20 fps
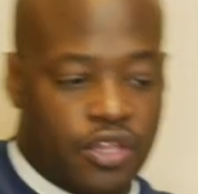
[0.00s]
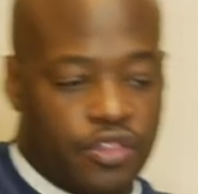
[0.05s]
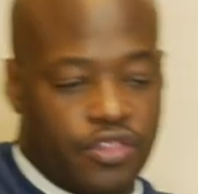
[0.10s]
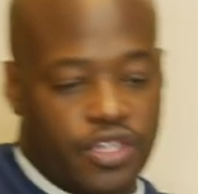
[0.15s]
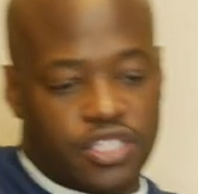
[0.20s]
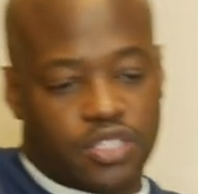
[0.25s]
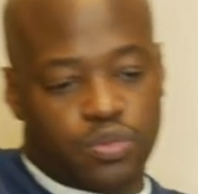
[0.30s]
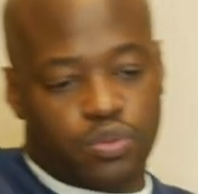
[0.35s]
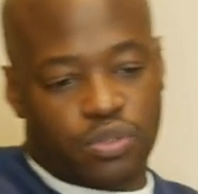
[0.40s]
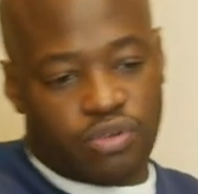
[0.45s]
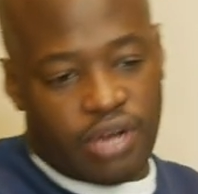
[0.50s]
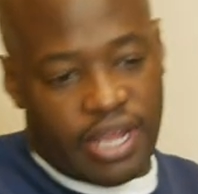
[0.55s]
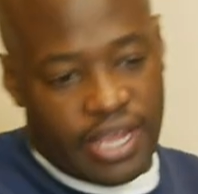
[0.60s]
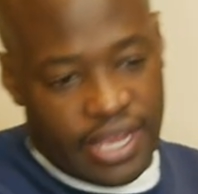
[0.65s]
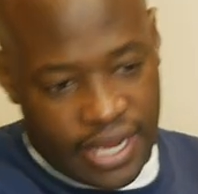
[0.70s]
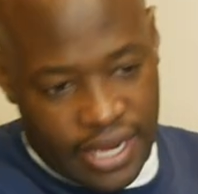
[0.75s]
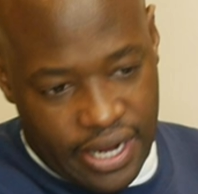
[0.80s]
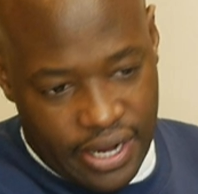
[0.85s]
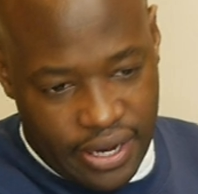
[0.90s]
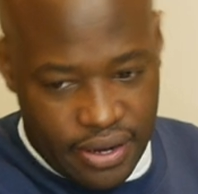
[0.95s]
This one
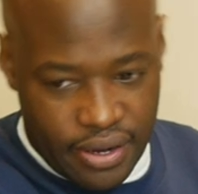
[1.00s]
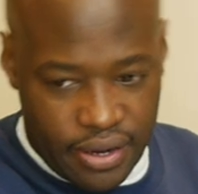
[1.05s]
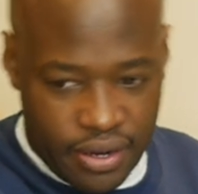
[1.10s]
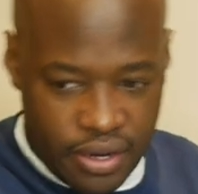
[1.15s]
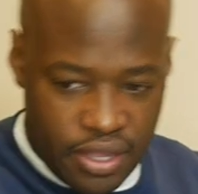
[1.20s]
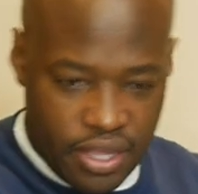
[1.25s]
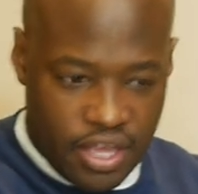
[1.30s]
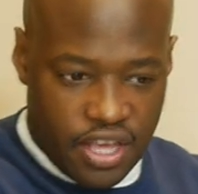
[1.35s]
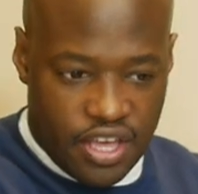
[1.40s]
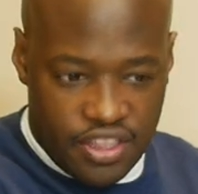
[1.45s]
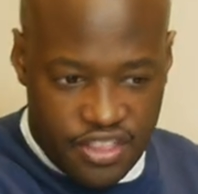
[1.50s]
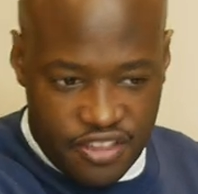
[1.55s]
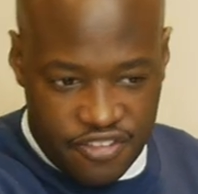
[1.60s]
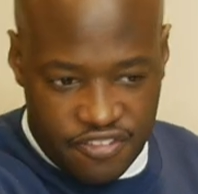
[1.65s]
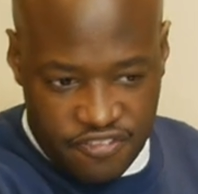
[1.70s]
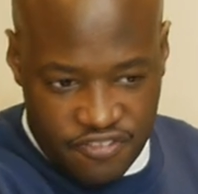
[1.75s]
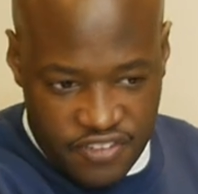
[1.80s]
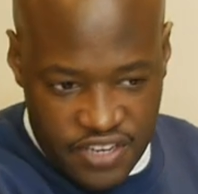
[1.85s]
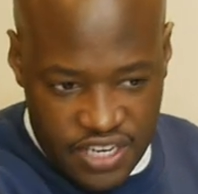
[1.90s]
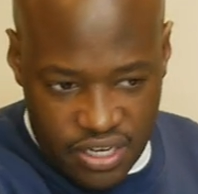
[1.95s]
right here, the
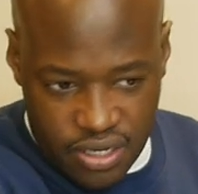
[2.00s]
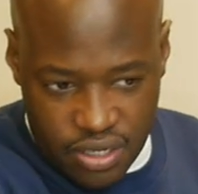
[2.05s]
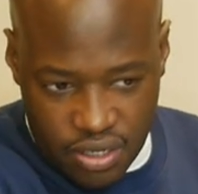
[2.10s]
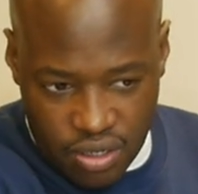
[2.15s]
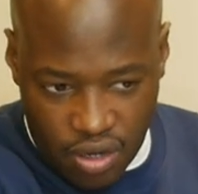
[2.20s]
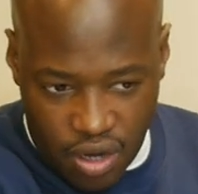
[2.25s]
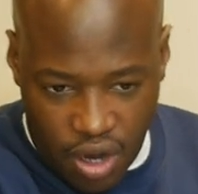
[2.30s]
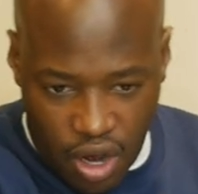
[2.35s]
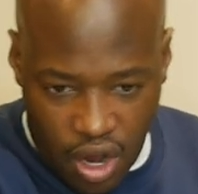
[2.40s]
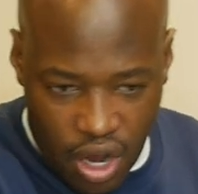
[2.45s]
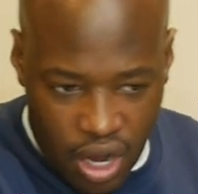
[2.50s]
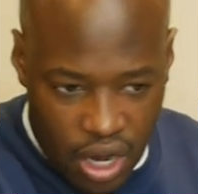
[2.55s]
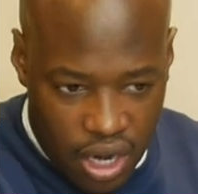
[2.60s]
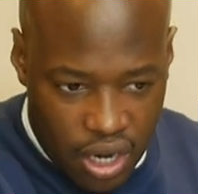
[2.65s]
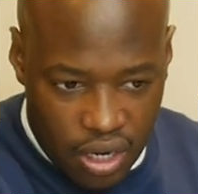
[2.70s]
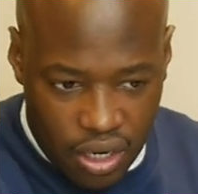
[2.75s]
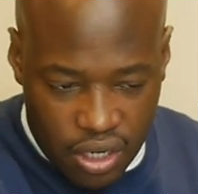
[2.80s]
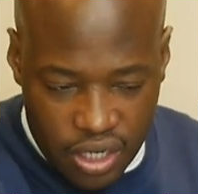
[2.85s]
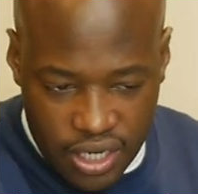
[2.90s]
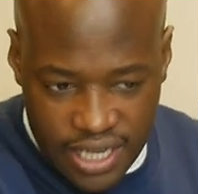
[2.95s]
feet
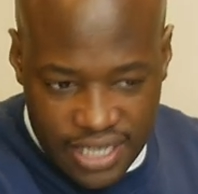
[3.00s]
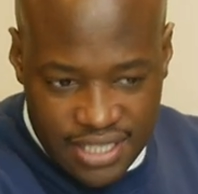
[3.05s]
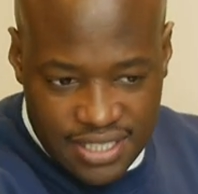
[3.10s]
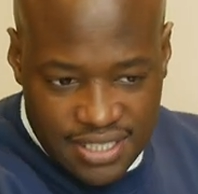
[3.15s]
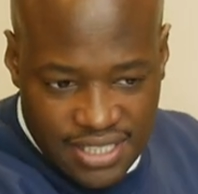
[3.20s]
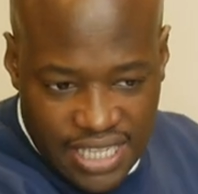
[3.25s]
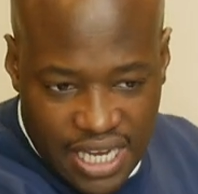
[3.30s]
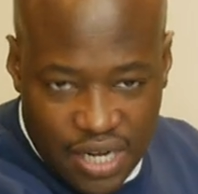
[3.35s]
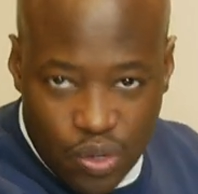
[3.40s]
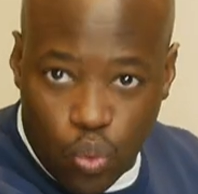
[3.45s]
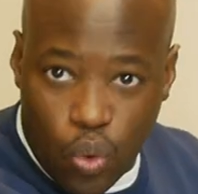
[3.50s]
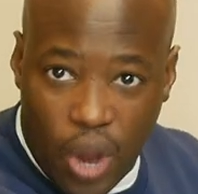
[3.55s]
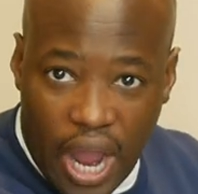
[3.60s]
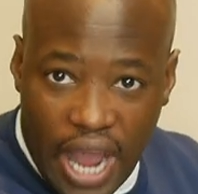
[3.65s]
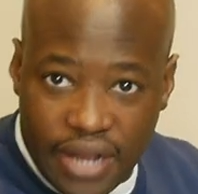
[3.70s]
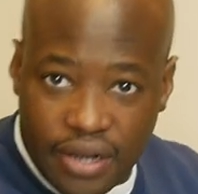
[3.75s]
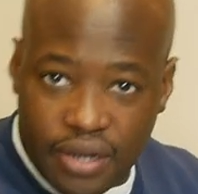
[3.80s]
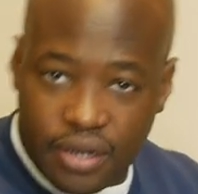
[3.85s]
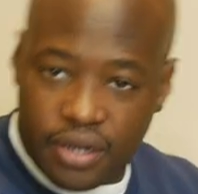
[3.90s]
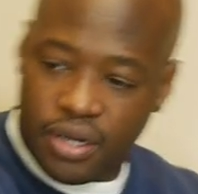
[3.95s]
are extend
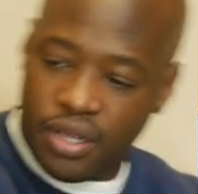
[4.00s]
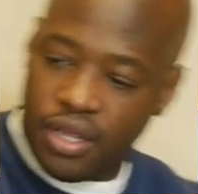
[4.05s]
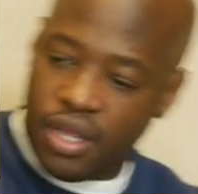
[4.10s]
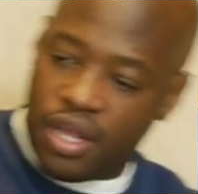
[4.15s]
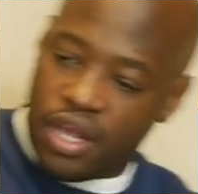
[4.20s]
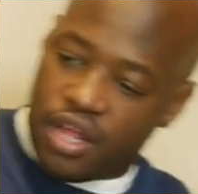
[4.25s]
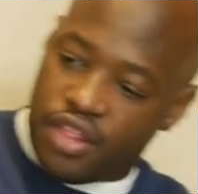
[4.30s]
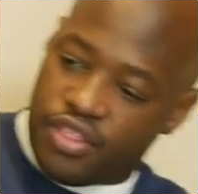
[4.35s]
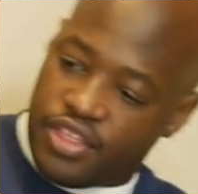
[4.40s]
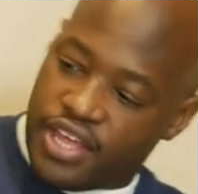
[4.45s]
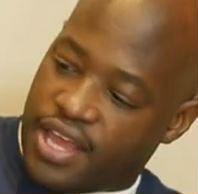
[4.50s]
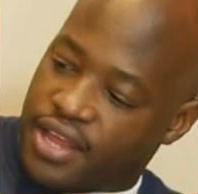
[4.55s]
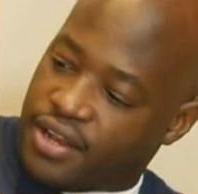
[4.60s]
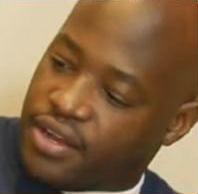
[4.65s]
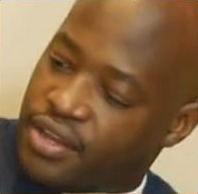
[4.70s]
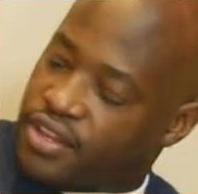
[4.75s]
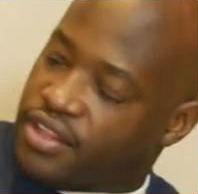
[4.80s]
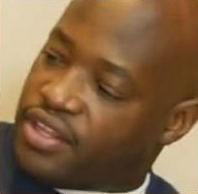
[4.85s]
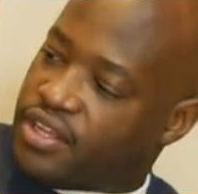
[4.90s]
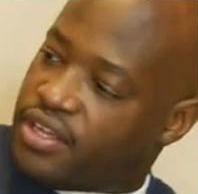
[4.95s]
wider
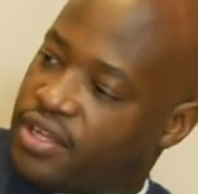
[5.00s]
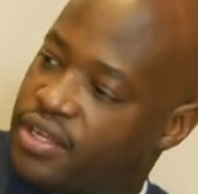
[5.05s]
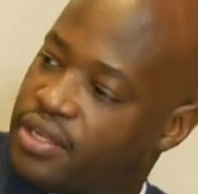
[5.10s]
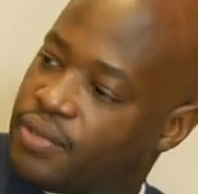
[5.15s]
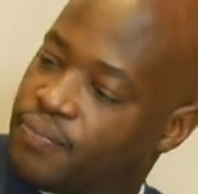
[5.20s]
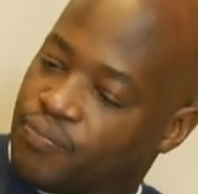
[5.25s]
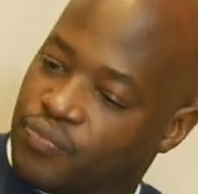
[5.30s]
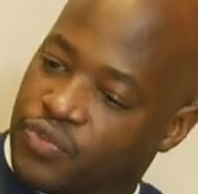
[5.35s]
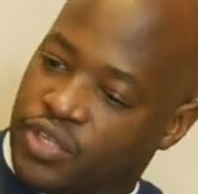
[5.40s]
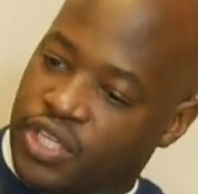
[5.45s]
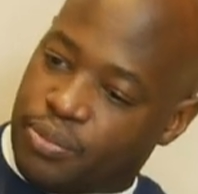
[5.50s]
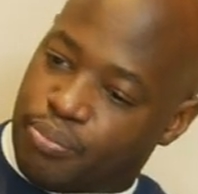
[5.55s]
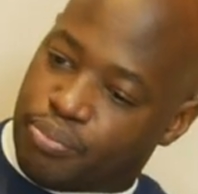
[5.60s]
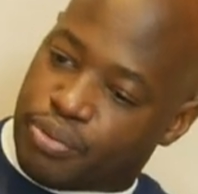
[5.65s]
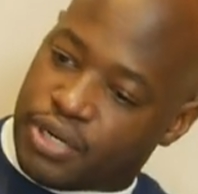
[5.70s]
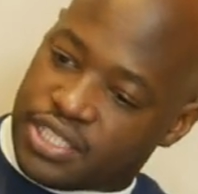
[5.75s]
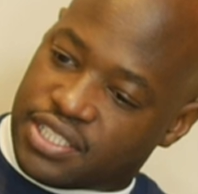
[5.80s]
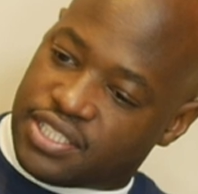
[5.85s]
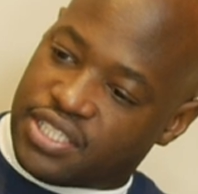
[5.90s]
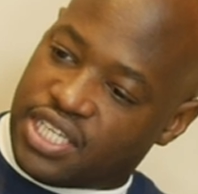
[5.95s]
than the Heat
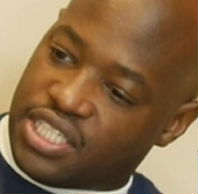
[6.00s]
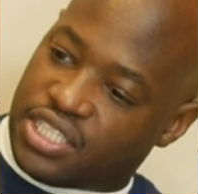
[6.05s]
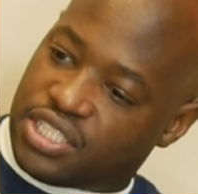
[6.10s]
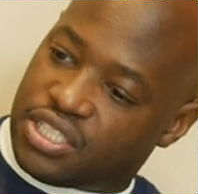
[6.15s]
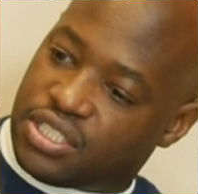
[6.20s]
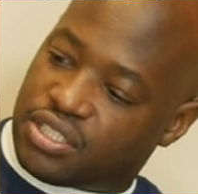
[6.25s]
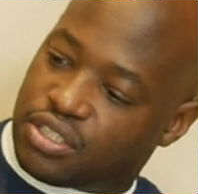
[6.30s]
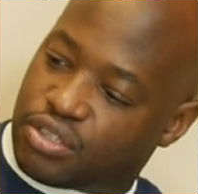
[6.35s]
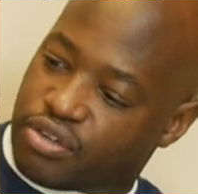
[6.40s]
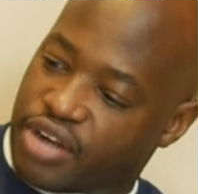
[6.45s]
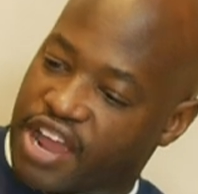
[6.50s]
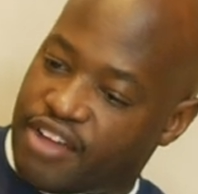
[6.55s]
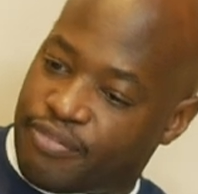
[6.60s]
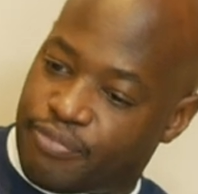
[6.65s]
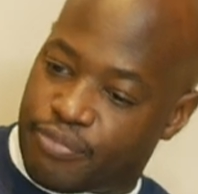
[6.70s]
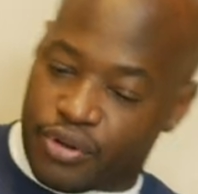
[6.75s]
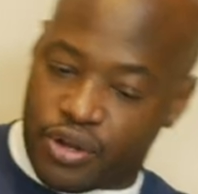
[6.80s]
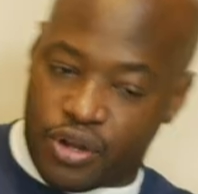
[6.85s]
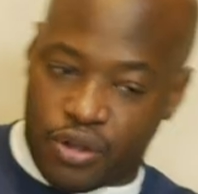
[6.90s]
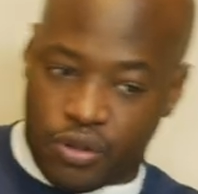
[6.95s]
Press Nation
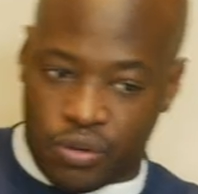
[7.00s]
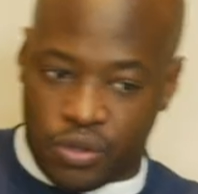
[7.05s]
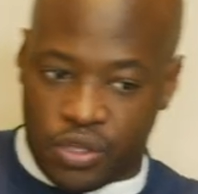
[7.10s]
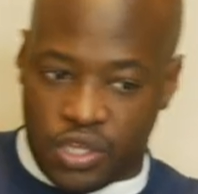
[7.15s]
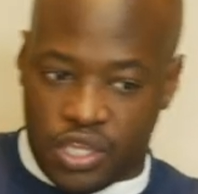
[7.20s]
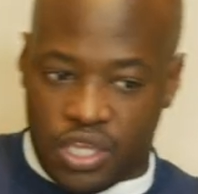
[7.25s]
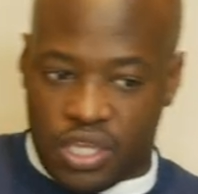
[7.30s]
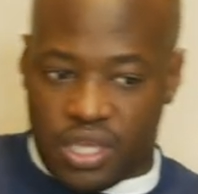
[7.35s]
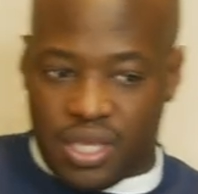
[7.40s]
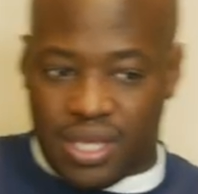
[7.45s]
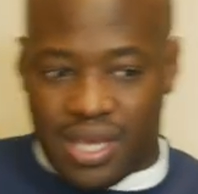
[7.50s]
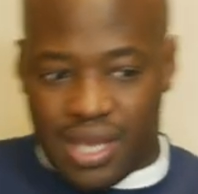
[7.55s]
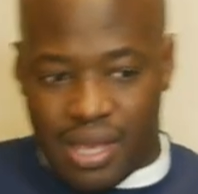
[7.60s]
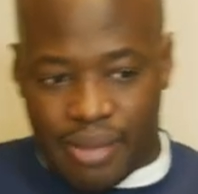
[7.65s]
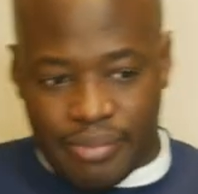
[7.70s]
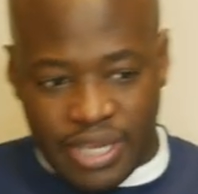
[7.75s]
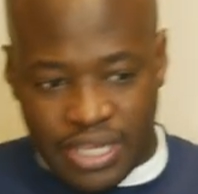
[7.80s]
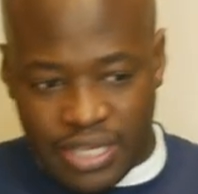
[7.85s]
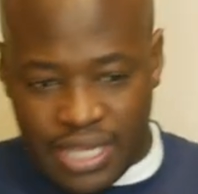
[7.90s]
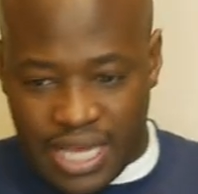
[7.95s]
Craft Pro.
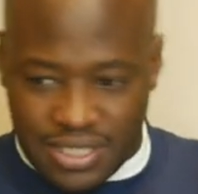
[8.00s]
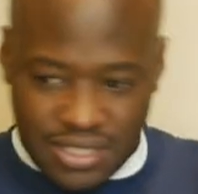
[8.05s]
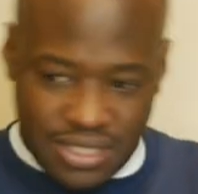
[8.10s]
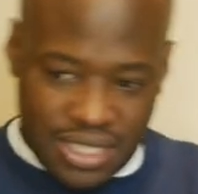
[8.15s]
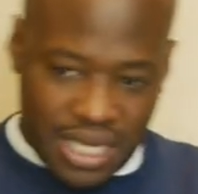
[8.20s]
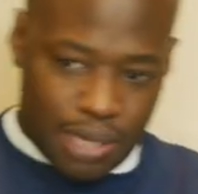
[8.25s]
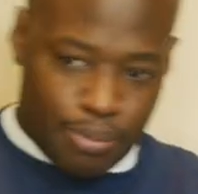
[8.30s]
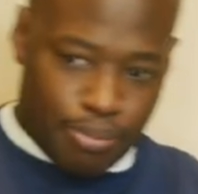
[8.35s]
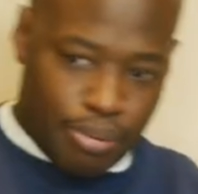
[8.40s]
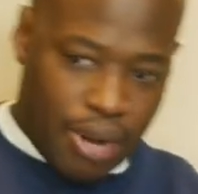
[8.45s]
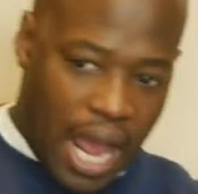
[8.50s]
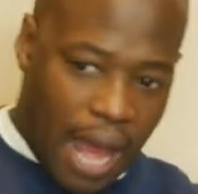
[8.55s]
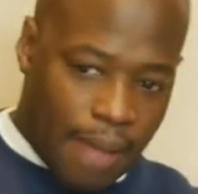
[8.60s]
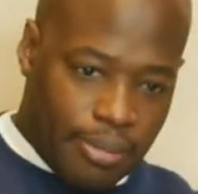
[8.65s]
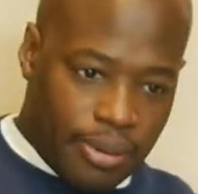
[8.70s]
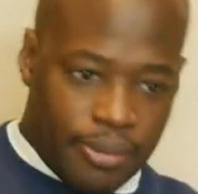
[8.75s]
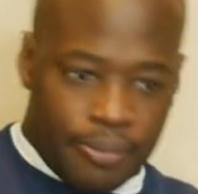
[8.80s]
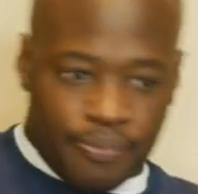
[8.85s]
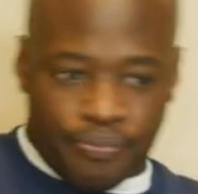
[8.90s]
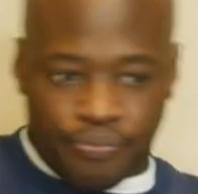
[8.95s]
I mean, that's not a
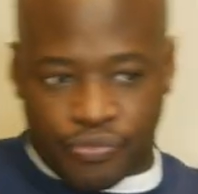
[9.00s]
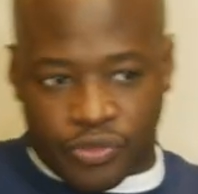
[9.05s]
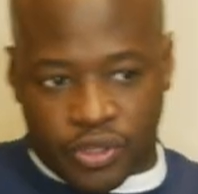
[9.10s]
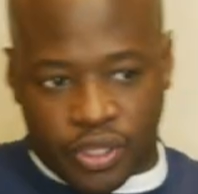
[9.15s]
problem.